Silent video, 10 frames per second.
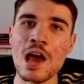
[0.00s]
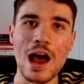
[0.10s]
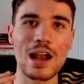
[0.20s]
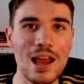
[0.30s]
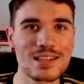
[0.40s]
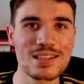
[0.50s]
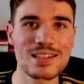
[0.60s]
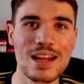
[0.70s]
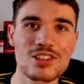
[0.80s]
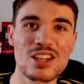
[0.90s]
And I like to see
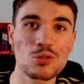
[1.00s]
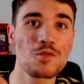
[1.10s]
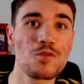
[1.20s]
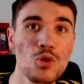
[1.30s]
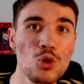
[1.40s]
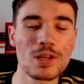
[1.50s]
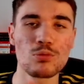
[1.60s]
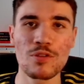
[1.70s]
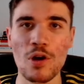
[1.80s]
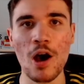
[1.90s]
that because he looks fluid
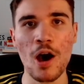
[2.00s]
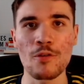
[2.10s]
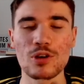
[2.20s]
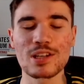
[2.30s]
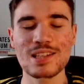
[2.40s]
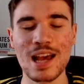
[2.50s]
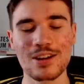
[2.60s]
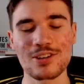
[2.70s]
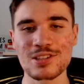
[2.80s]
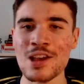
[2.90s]
with our other
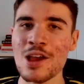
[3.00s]
attackers.